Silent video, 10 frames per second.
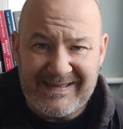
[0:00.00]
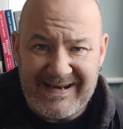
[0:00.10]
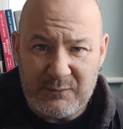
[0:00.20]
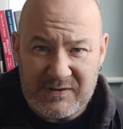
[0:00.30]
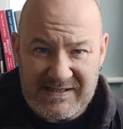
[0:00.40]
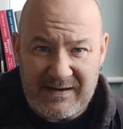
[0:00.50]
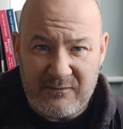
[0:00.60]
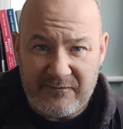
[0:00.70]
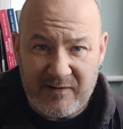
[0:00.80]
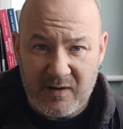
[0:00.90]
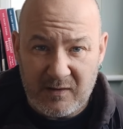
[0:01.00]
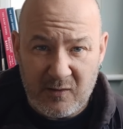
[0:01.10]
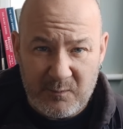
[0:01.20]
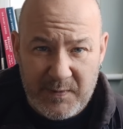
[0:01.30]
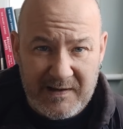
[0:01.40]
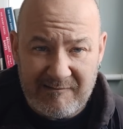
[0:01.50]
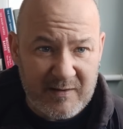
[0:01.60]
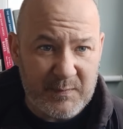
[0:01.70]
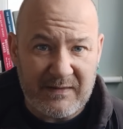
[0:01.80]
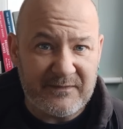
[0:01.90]
then he was out for a long
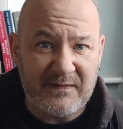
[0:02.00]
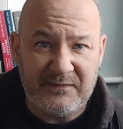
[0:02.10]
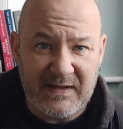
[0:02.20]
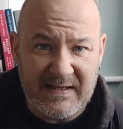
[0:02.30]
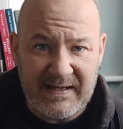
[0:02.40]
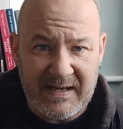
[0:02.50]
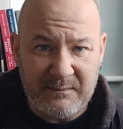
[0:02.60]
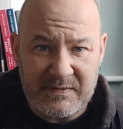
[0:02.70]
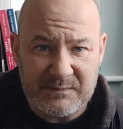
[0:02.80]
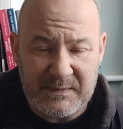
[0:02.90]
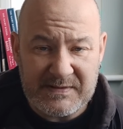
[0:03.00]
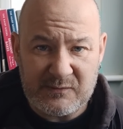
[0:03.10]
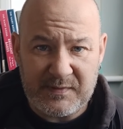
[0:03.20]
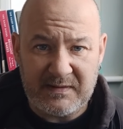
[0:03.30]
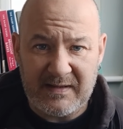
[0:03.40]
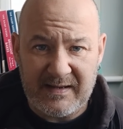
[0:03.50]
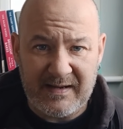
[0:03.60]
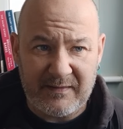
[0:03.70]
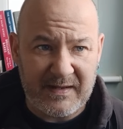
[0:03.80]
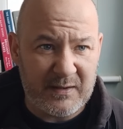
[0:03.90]
period, about 15 games, maybe something like
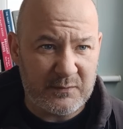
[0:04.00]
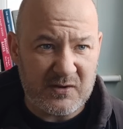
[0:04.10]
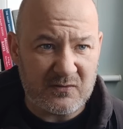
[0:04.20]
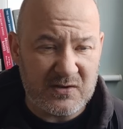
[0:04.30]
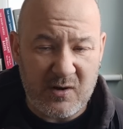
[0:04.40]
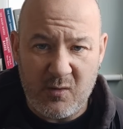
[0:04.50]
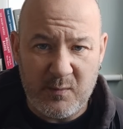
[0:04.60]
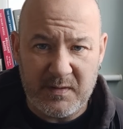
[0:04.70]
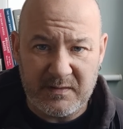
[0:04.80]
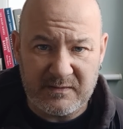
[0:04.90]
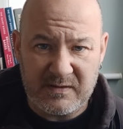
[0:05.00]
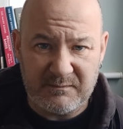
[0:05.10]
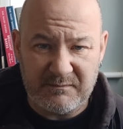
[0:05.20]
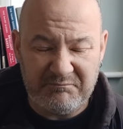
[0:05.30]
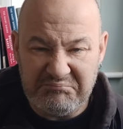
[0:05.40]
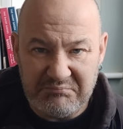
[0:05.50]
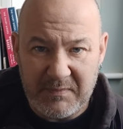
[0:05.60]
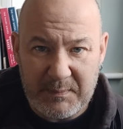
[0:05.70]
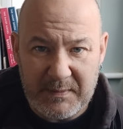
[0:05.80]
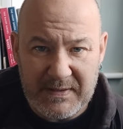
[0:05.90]
that. I think it was October to
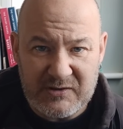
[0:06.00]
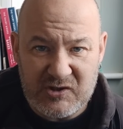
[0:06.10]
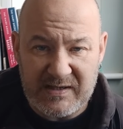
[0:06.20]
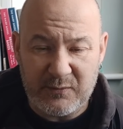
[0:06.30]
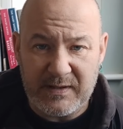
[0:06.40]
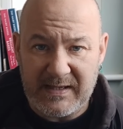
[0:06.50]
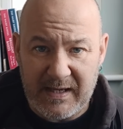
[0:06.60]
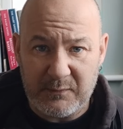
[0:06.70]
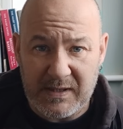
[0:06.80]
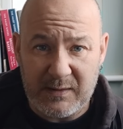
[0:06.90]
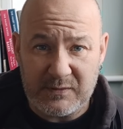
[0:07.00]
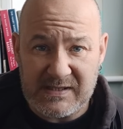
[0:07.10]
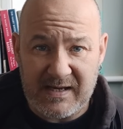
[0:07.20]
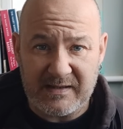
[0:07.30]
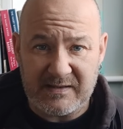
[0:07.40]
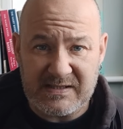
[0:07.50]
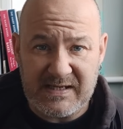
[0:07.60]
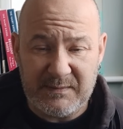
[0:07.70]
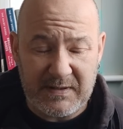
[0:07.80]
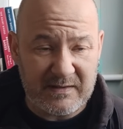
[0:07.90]
maybe mid-January, he was out of the
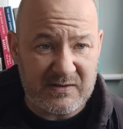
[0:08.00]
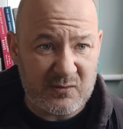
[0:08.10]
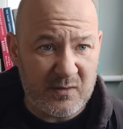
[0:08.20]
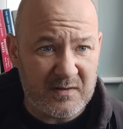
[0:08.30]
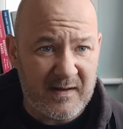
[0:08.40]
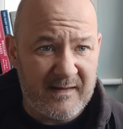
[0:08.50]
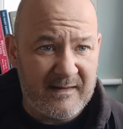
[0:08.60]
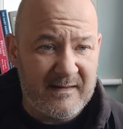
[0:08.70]
team, out of the squad.